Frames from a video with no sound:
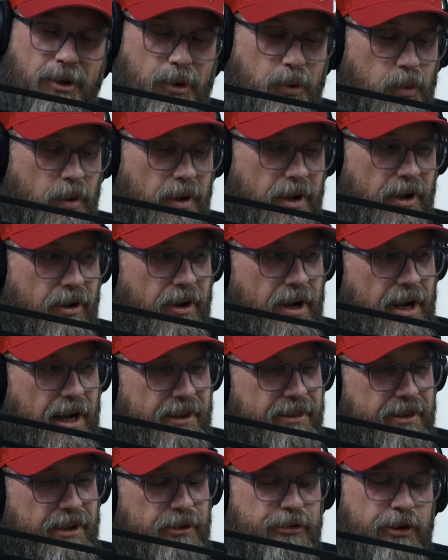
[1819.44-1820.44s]
Well,
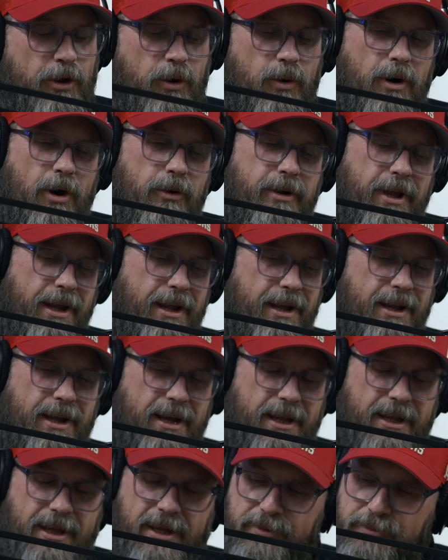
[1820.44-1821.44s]
so okay.
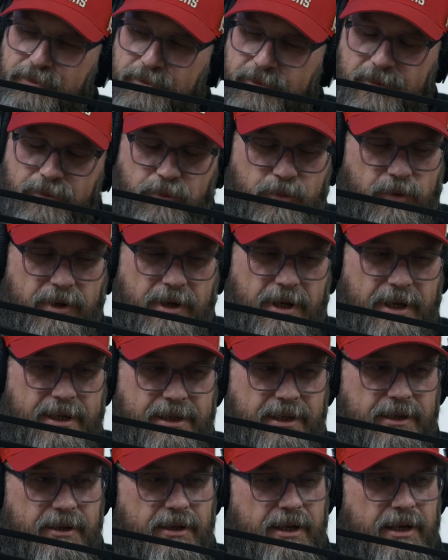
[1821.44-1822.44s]
I
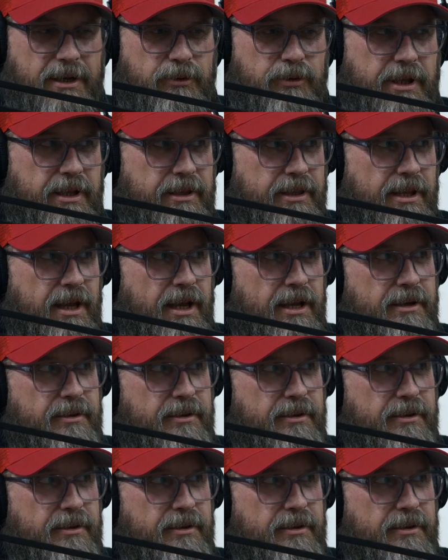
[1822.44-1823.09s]
don't get that,